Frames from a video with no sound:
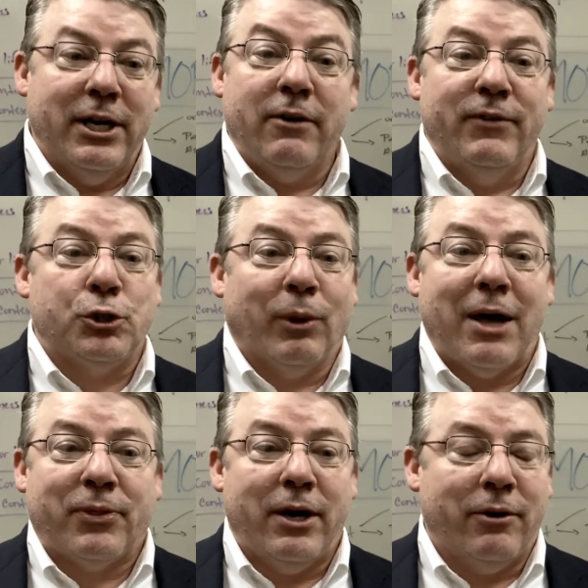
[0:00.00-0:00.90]
individual
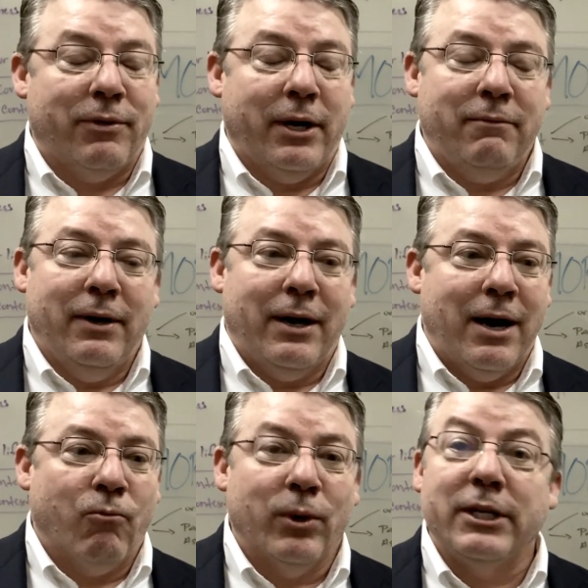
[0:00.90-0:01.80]
out there that
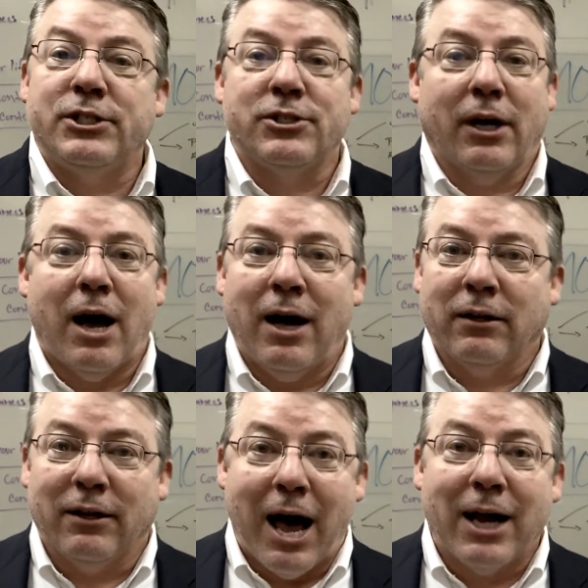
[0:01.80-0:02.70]
releases a
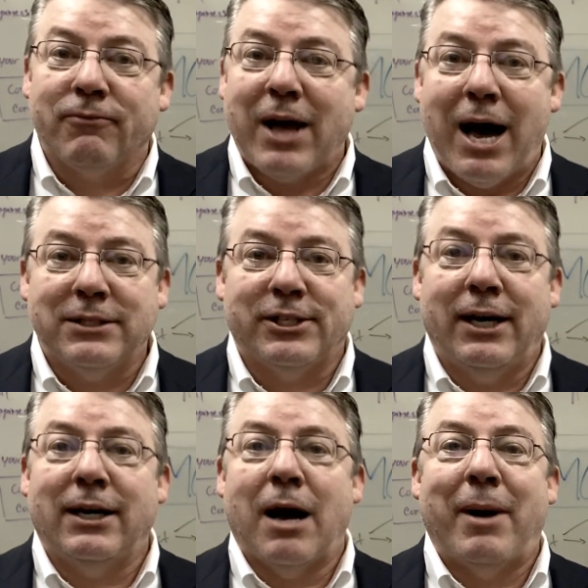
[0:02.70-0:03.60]
lot of
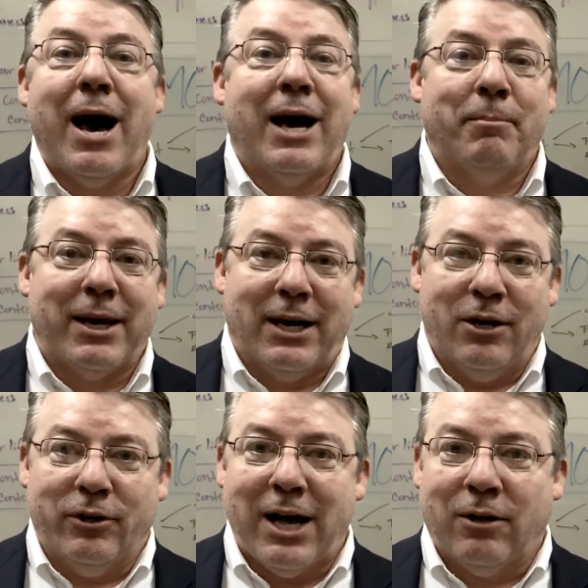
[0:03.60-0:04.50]
content about how to make
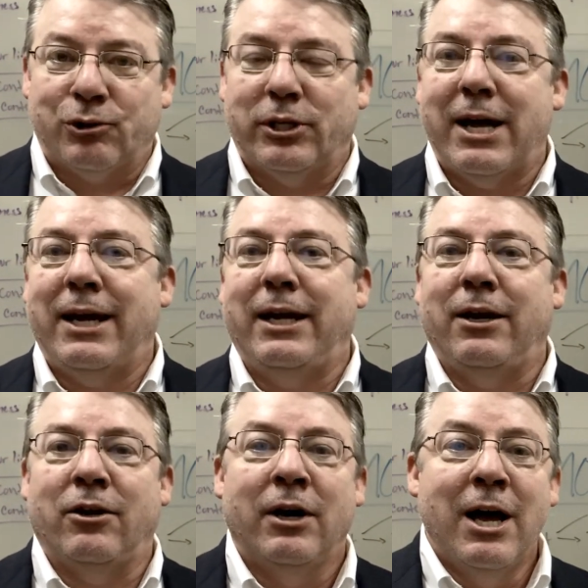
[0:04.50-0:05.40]
$100 a day
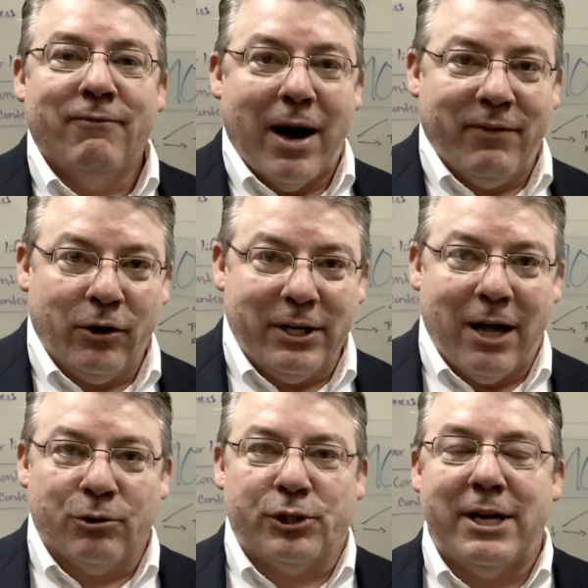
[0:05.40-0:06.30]
here,
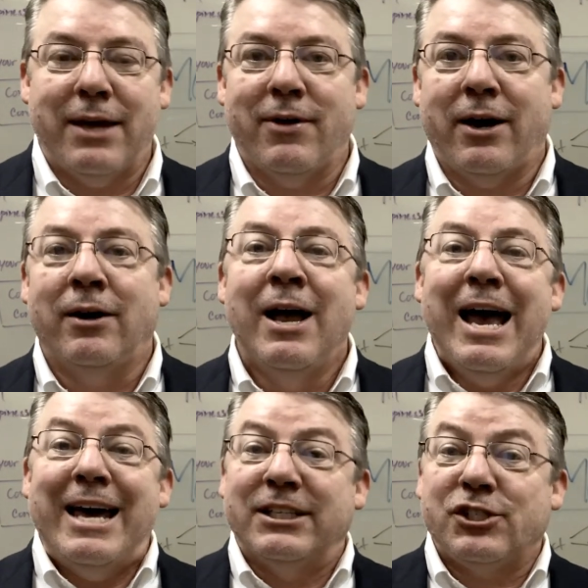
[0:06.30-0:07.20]
$500 a day there.
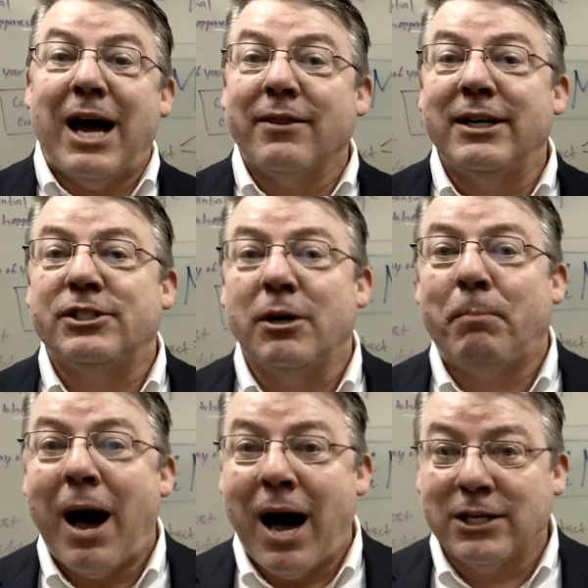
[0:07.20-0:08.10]
And it's not that it's
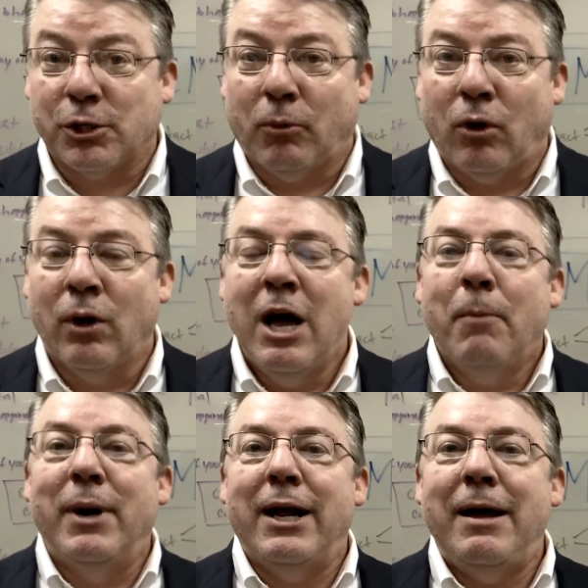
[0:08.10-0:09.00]
impossible,
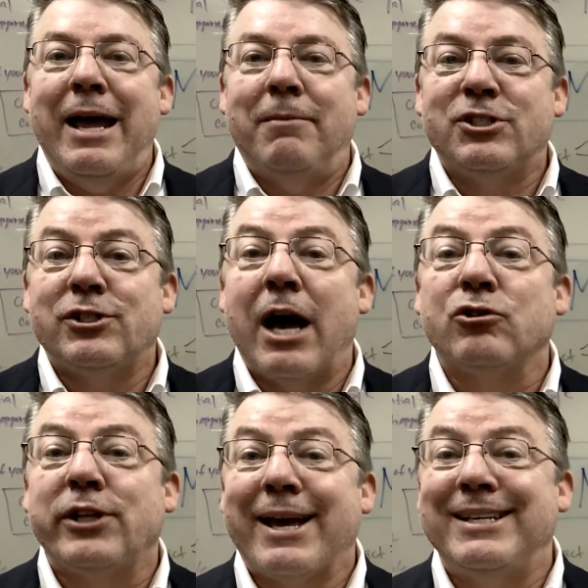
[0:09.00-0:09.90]
but it
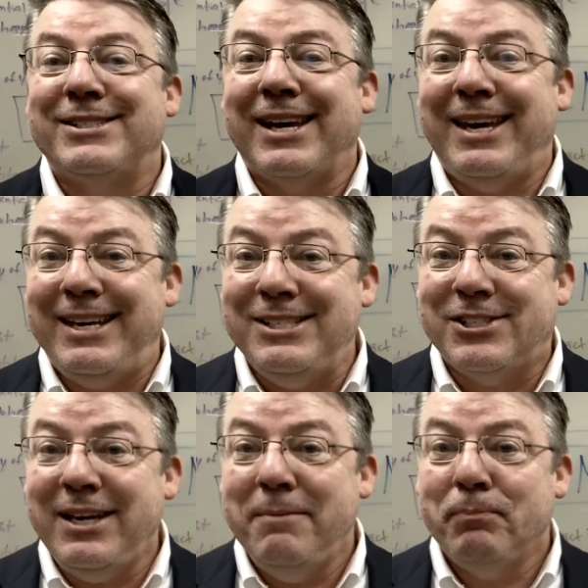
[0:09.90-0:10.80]
sounds like it's
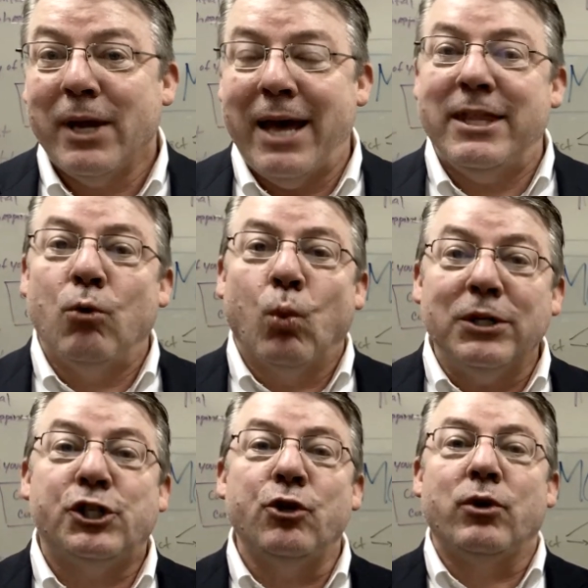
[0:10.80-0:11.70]
easy. And then
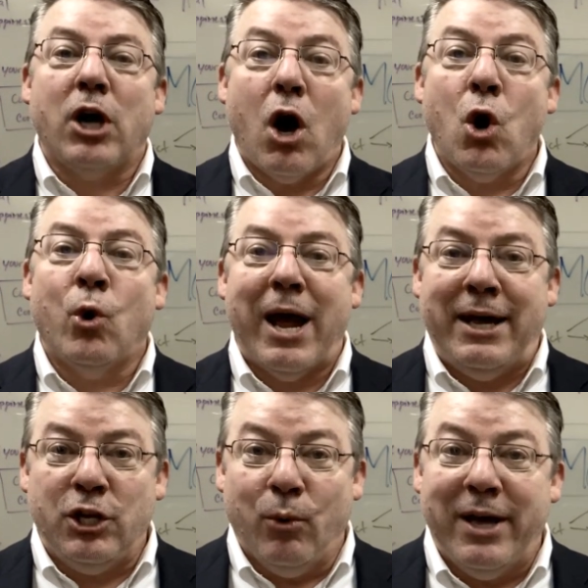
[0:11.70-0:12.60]
once you go
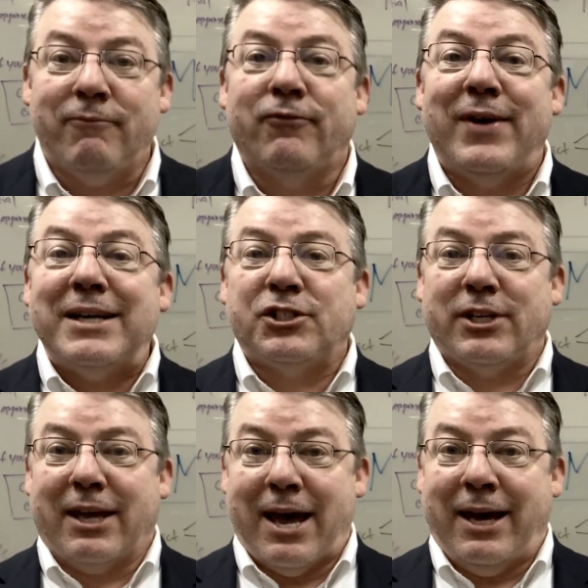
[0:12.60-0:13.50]
and you
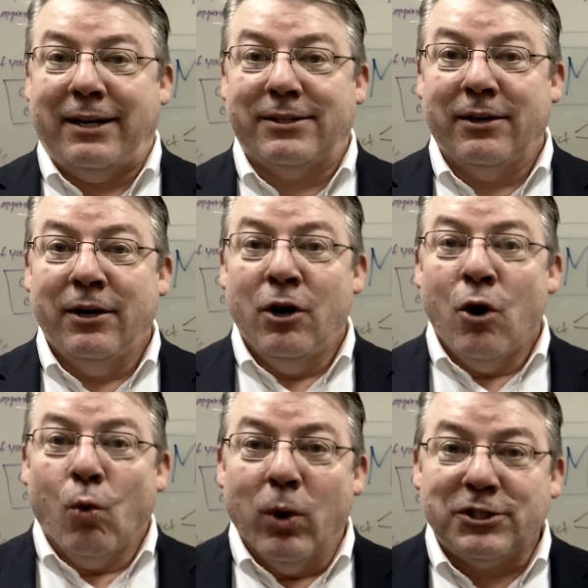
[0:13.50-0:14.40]
investigate
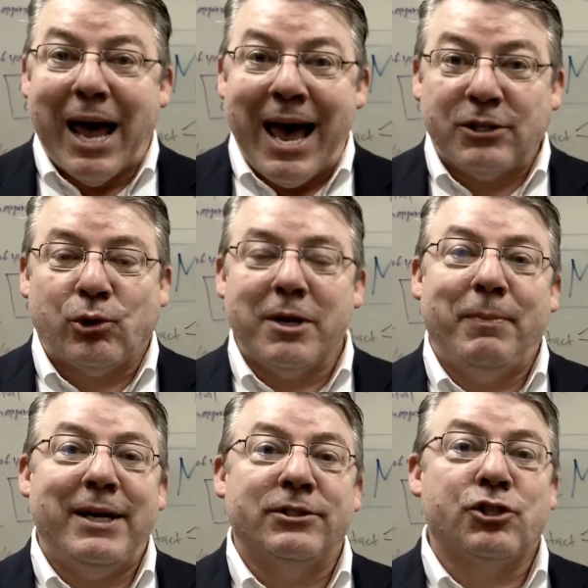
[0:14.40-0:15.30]
what's actually
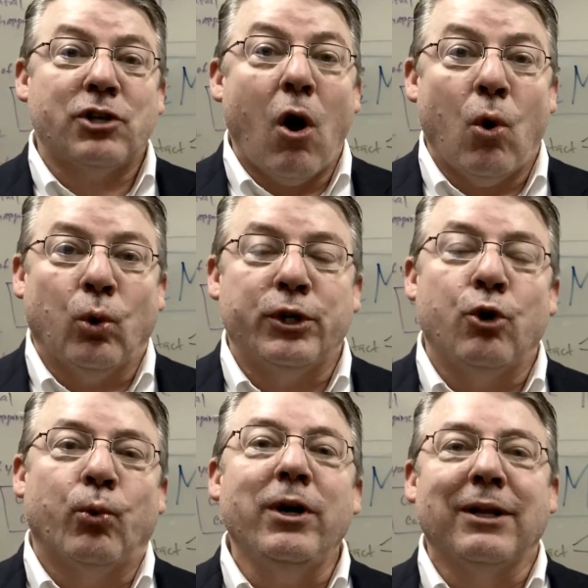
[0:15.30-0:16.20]
being sold,
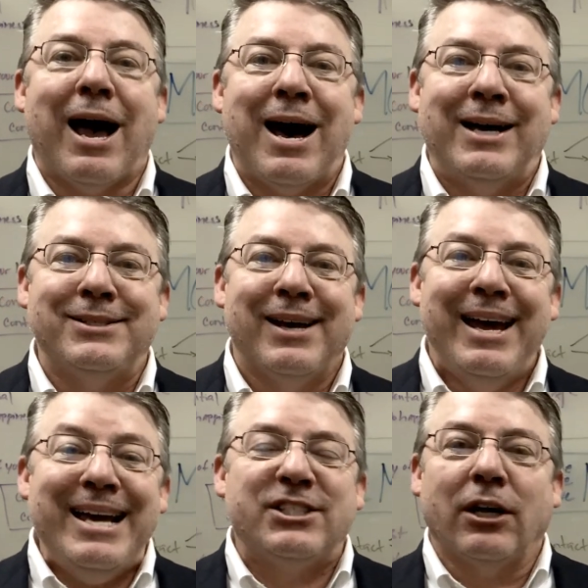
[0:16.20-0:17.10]
you realize
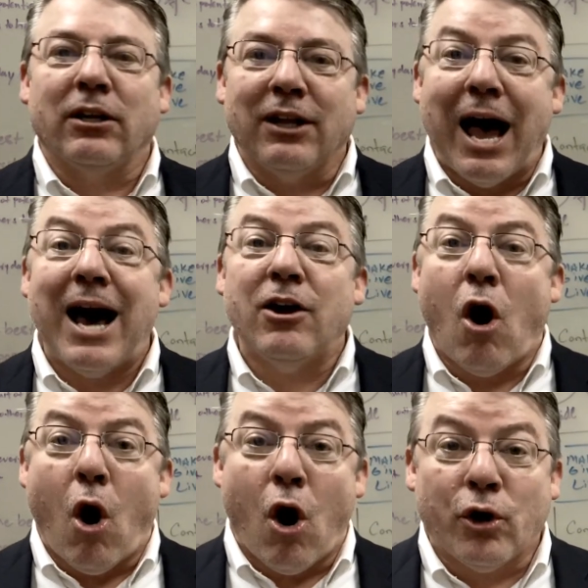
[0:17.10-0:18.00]
it's a lot
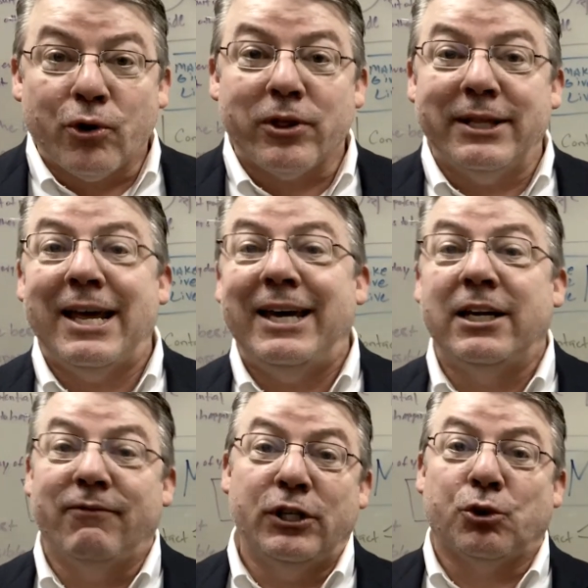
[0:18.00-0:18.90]
harder than the
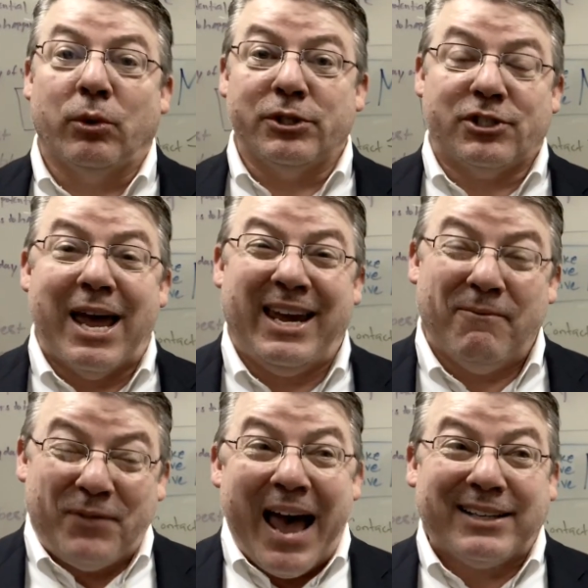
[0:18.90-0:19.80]
individual is saying.
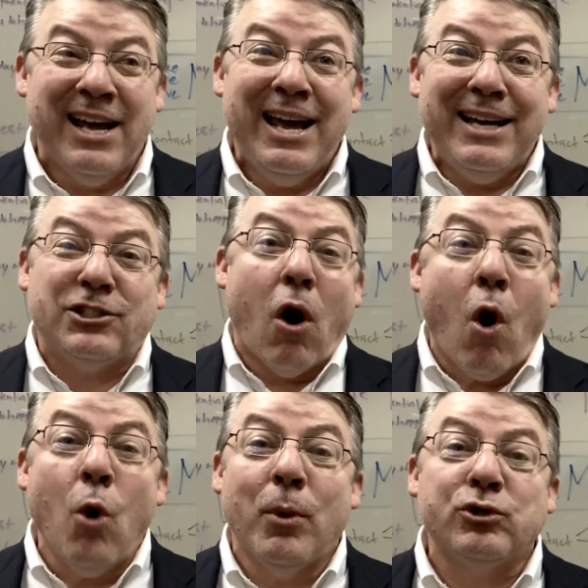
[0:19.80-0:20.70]
In fact, it's
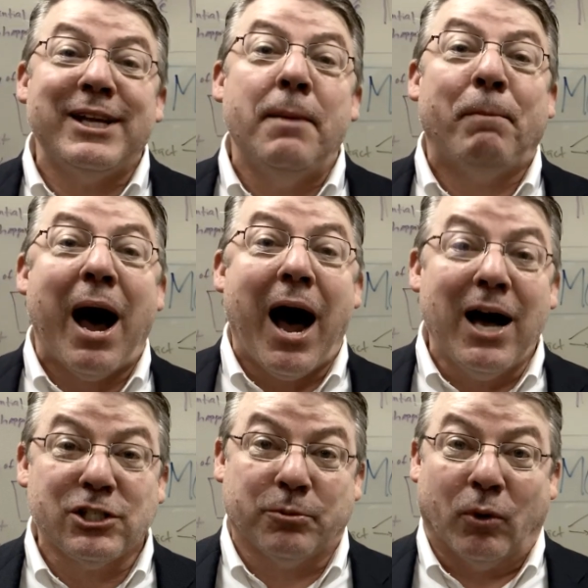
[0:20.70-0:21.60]
almost
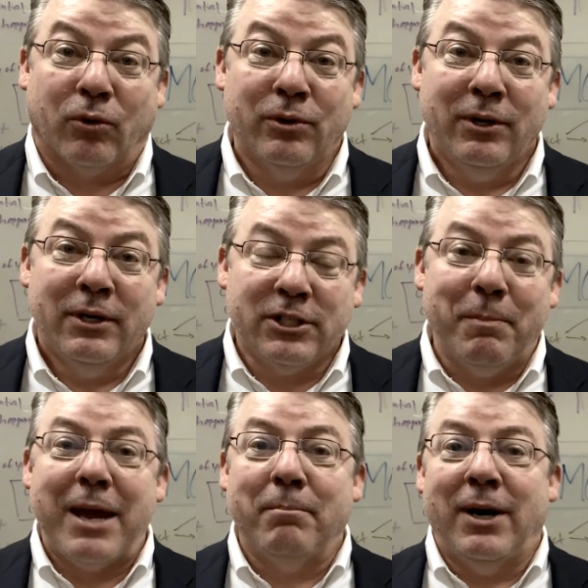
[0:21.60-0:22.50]
impossible to
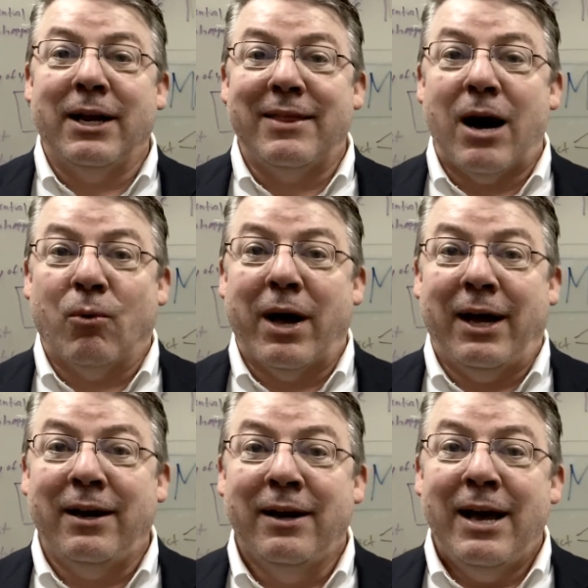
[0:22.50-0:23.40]
make money that
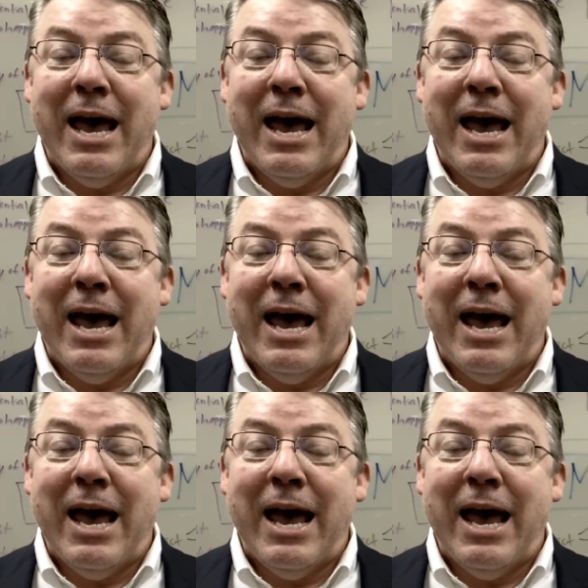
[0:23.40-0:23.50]
way.